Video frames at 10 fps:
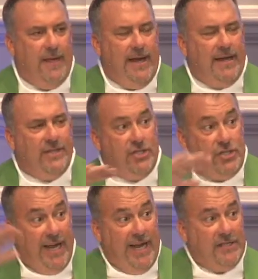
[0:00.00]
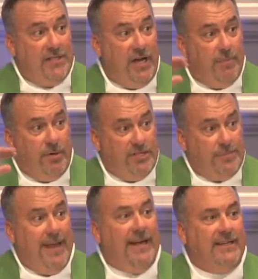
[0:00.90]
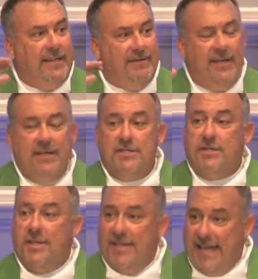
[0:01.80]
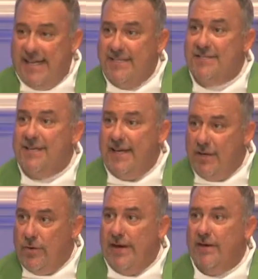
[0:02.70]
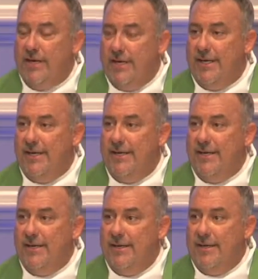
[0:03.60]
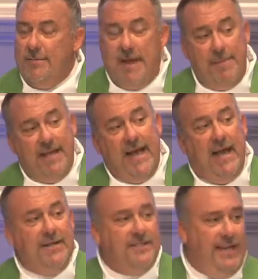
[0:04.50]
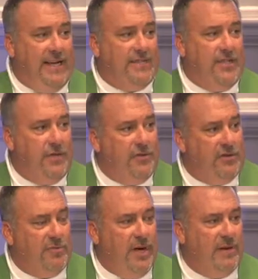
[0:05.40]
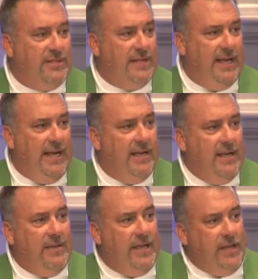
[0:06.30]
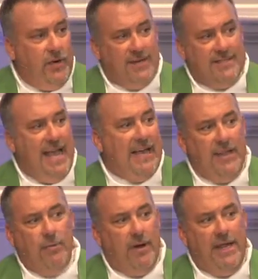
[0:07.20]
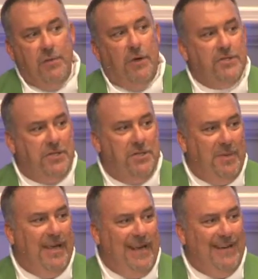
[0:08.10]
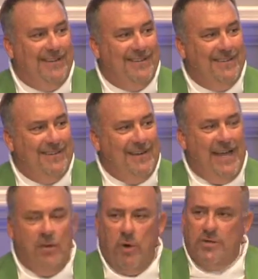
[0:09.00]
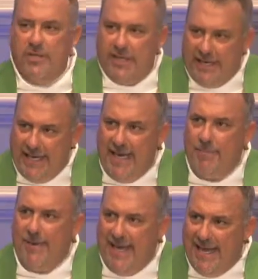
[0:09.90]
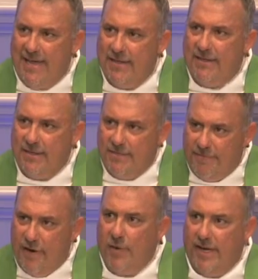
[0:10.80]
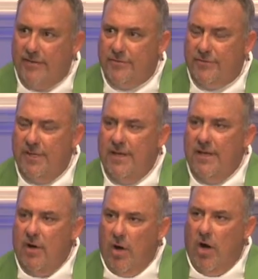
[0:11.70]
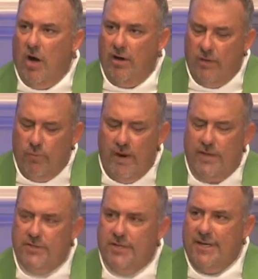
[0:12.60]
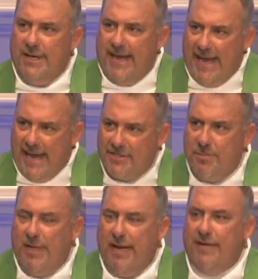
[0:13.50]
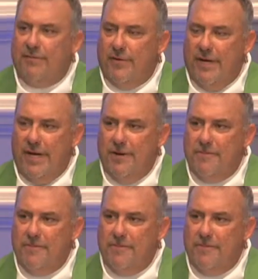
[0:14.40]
and to change their perspective so that they can see a greater good. Maybe God is saying to you through prayer today that you're exactly where he wants you to be, and he wants you to keep in focus all of which he has planned for you.